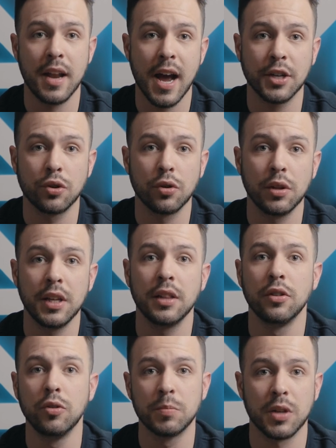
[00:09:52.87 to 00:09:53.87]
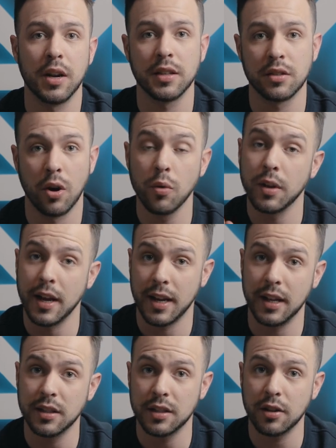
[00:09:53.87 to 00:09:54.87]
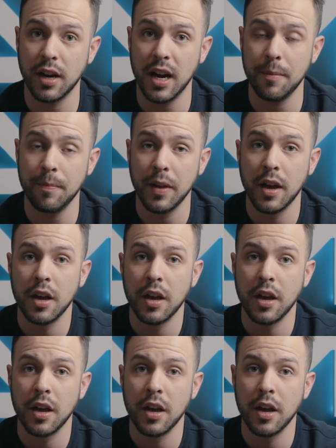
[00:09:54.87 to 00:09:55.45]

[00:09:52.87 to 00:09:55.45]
naturally loops on its own, like Instagram,